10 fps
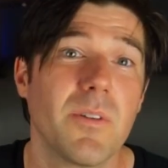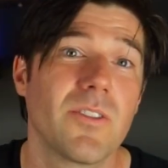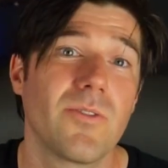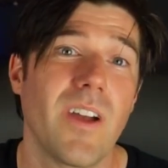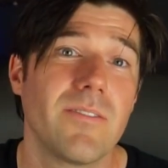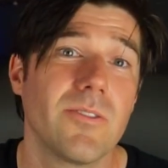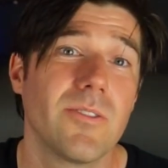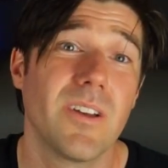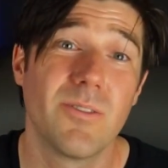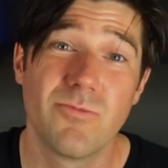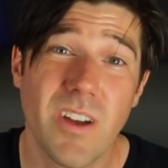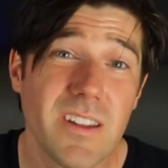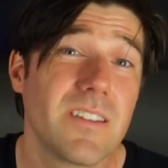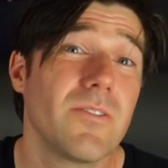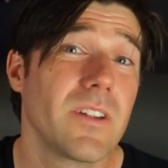must travel a
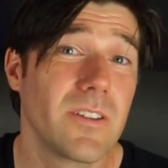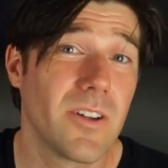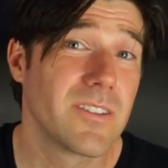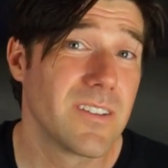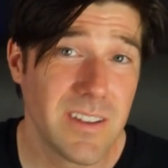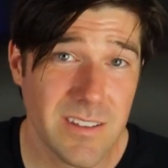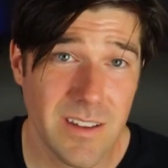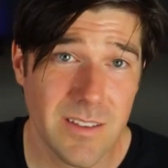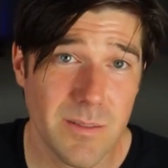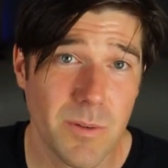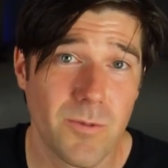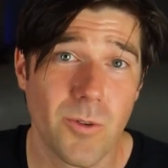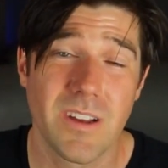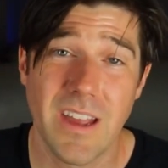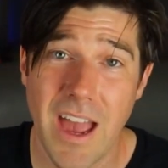relatively long distance
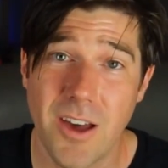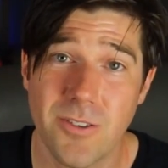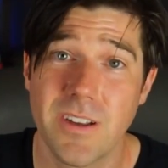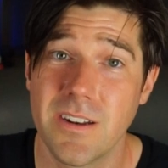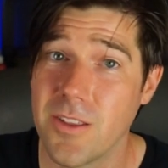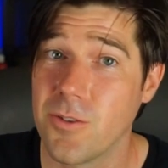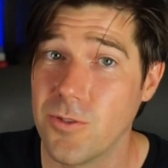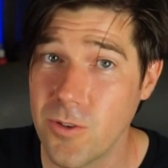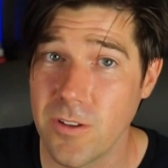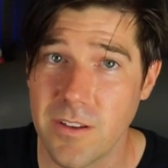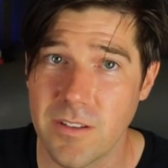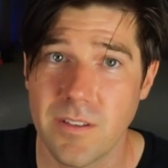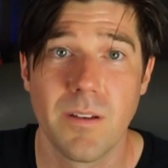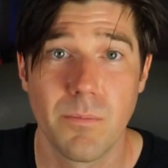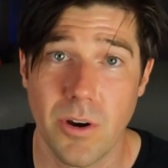before encountering another
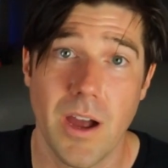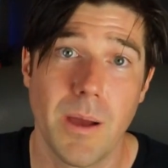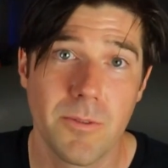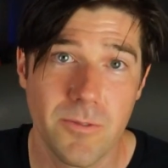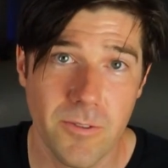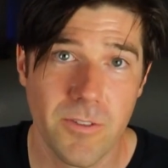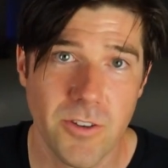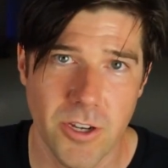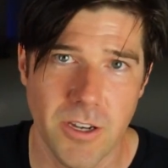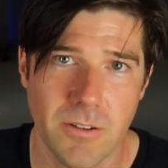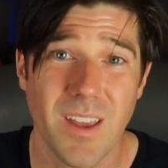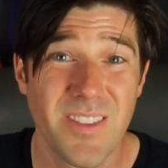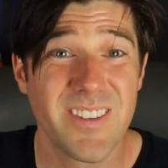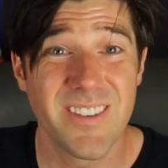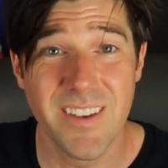nucleus primed for fission. This